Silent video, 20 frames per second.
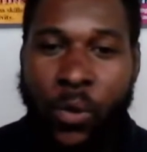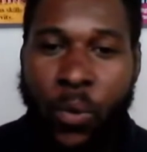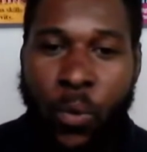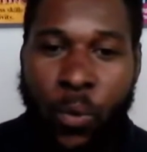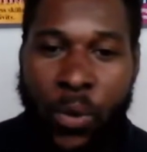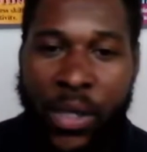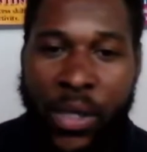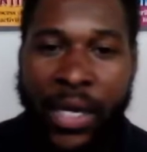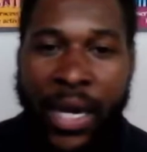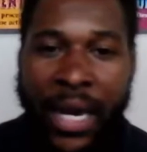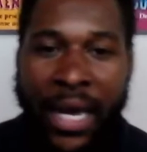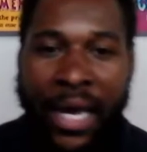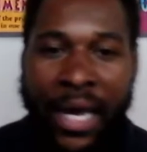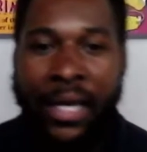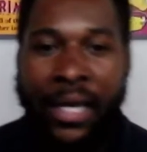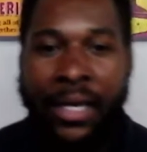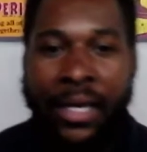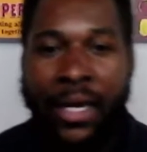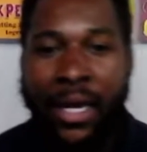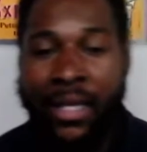we
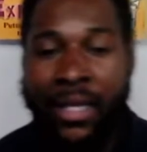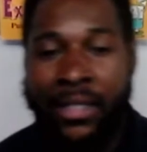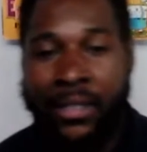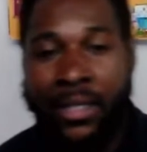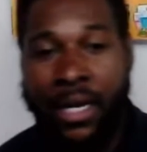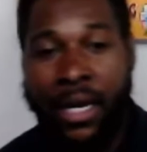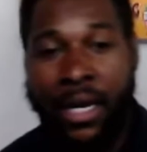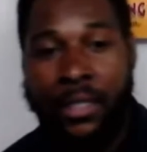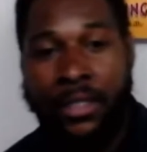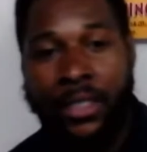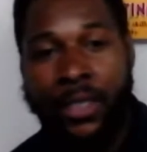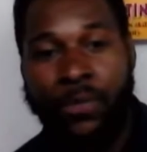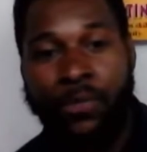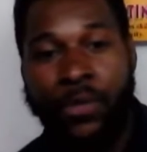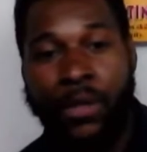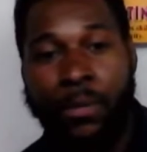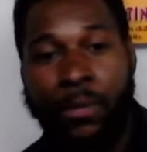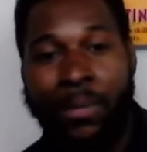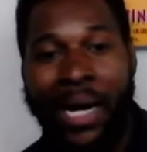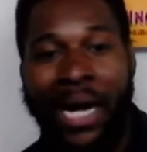had a
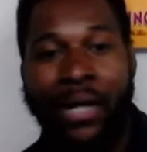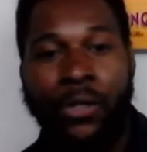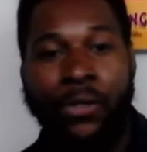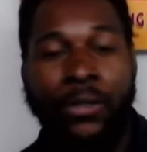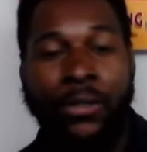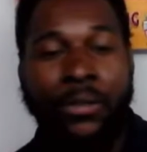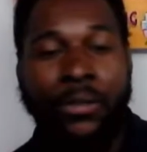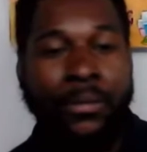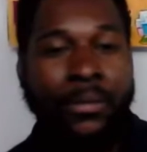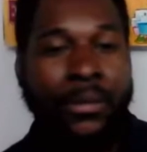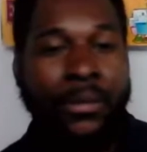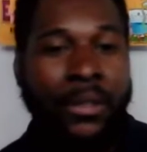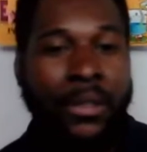scientific model